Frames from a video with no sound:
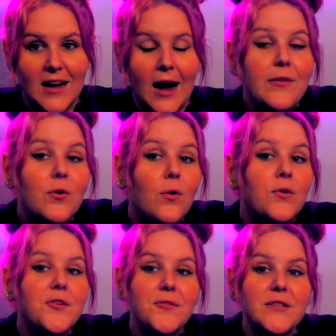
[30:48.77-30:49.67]
And the
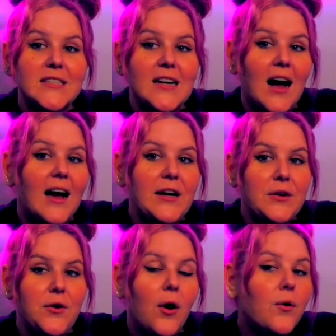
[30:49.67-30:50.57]
only reason I
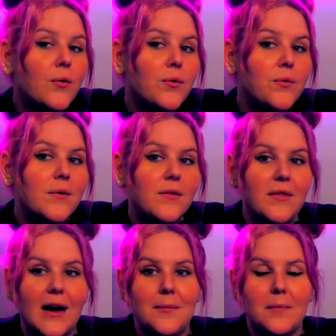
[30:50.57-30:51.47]
know
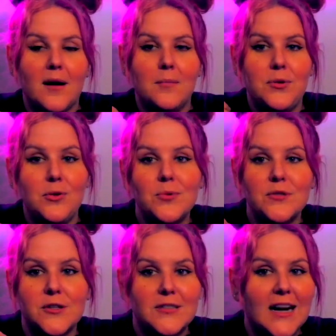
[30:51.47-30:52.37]
that my
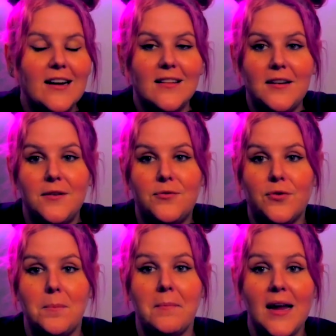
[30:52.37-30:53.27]
pupils are dilated
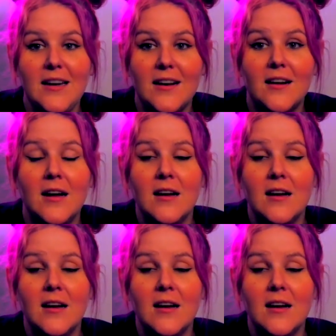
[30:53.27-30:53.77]
from mania